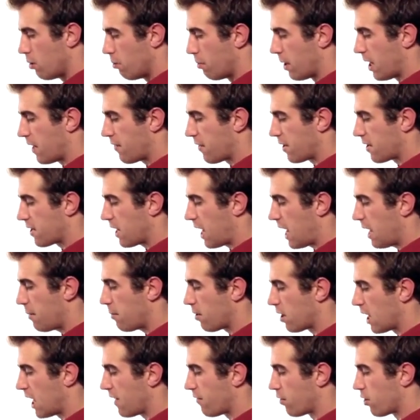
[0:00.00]
But at the
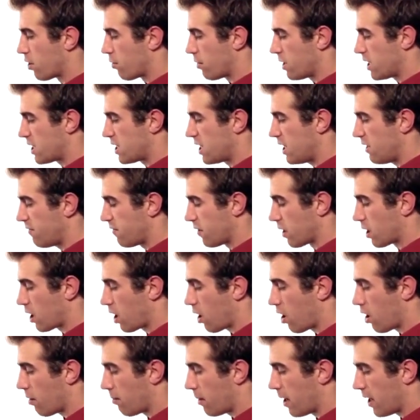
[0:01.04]
Diamond level, to receive the
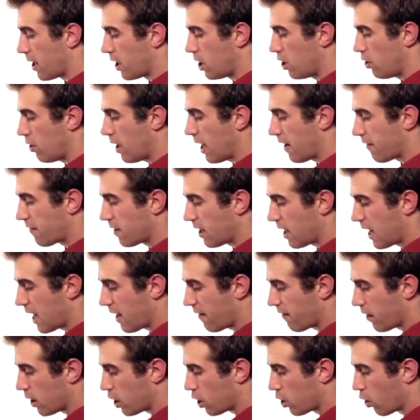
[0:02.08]
car money, you have to
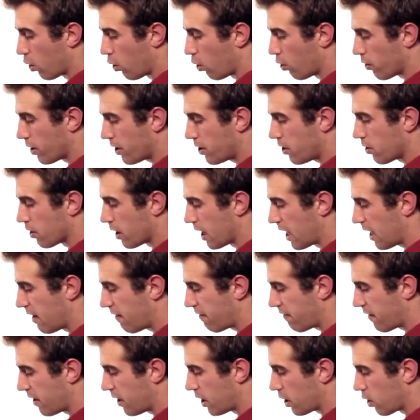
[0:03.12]
have a gold on your
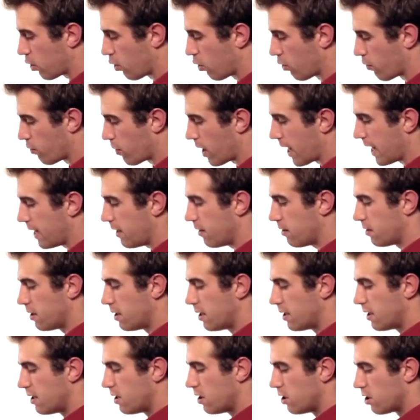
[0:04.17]
left and a gold right.
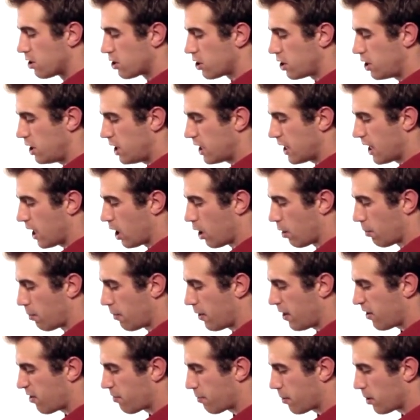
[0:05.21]
So you need to help
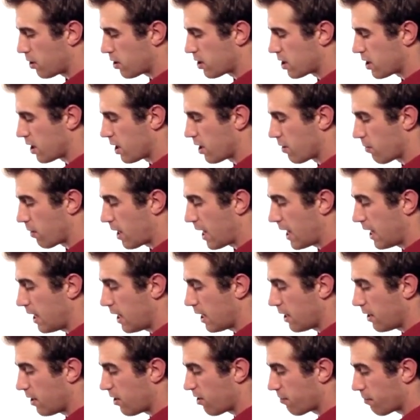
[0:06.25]
this person on the right
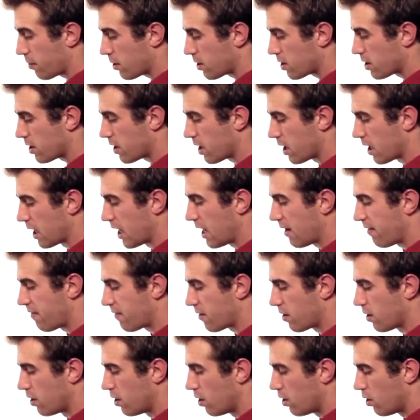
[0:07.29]
and this person on the
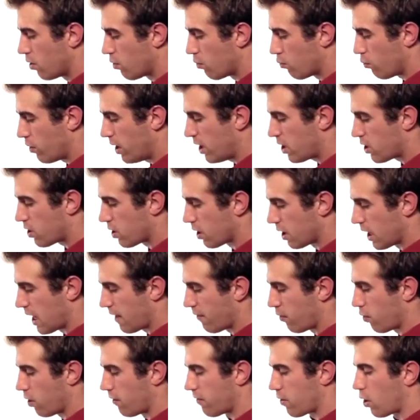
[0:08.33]
left reach the
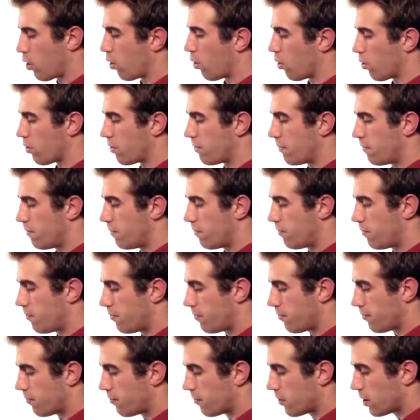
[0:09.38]
level of gold.
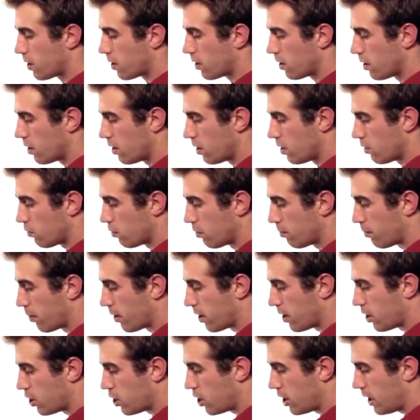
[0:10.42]
We'll
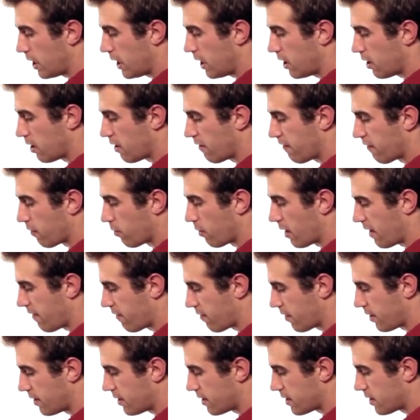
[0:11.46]
put a G here for
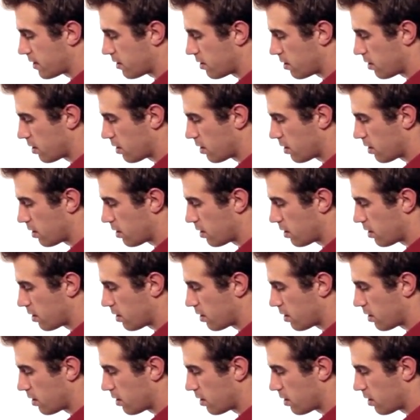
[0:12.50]
reference.